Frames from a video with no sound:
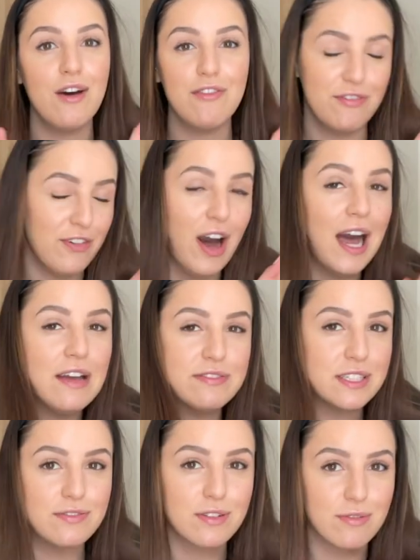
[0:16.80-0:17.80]
five
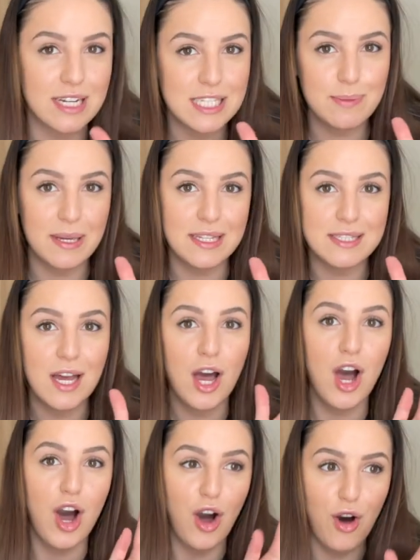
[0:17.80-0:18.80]
different recipes
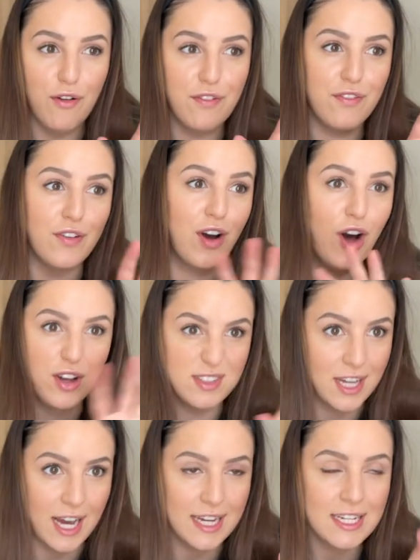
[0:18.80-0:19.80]
off
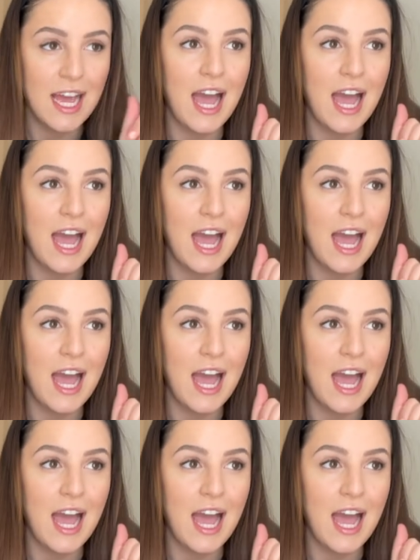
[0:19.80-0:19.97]
online